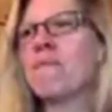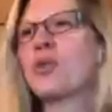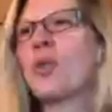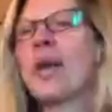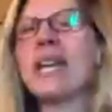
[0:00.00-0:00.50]

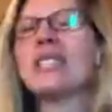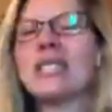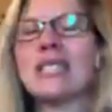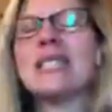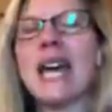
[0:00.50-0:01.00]
ways
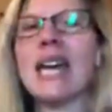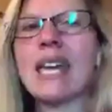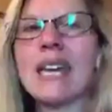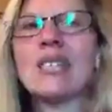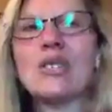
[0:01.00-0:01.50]
to stay
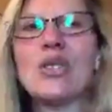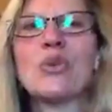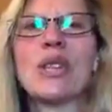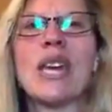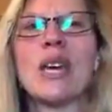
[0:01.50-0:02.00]
in tune
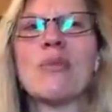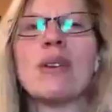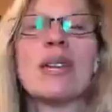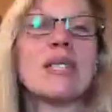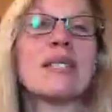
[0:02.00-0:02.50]
with Him
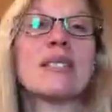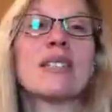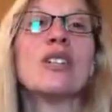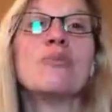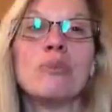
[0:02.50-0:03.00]
is
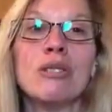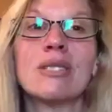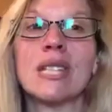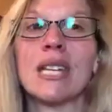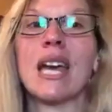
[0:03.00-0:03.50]
good
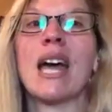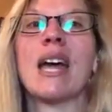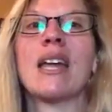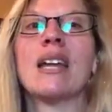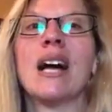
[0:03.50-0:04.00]
music,
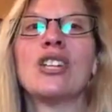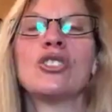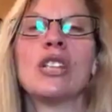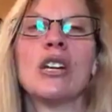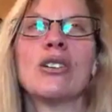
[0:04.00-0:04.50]
and I
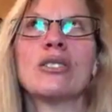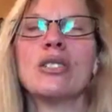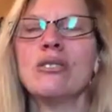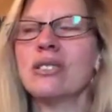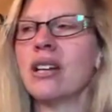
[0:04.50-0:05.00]
shared
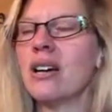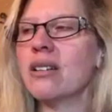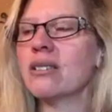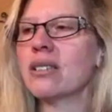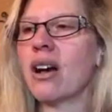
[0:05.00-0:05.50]
2
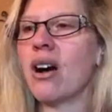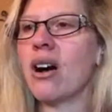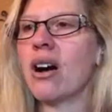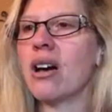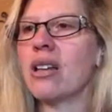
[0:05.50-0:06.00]
songs
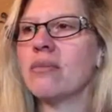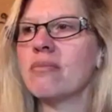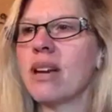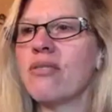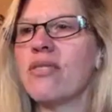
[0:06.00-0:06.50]
on
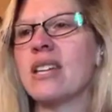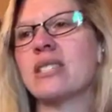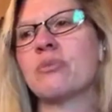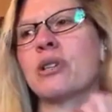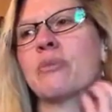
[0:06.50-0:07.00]
my
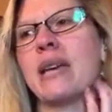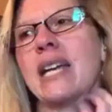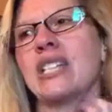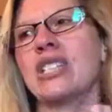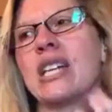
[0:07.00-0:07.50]
Facebook
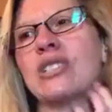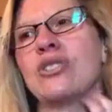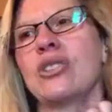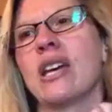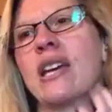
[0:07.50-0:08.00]
page
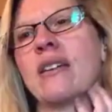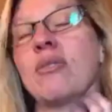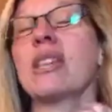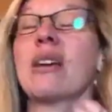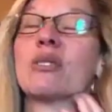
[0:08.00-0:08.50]
yesterday.
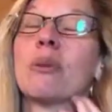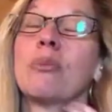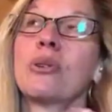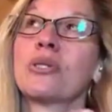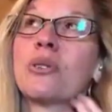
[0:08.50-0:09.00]
I think that was my
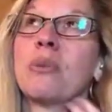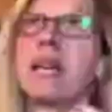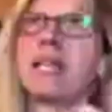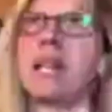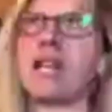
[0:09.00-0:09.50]
personal
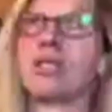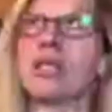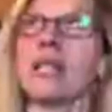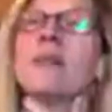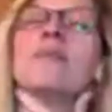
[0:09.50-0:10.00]
page,
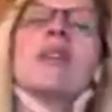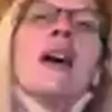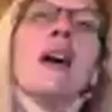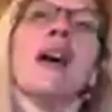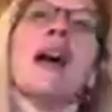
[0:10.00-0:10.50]
actually,
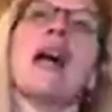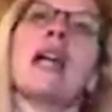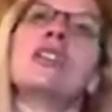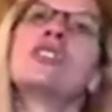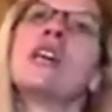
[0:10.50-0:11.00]
and
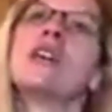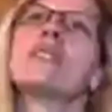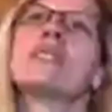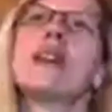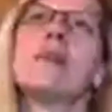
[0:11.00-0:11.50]
I
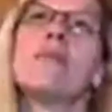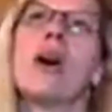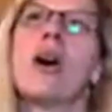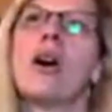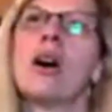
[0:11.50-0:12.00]
shared some
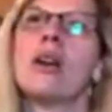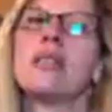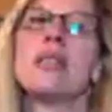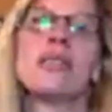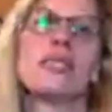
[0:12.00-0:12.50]
on
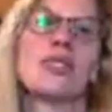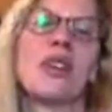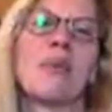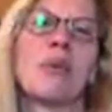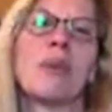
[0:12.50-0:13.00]

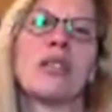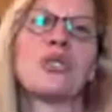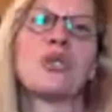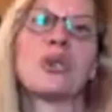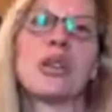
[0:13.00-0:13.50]
Instagram in my
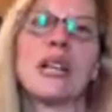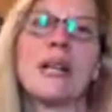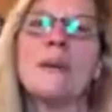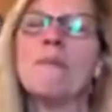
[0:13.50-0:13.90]
story.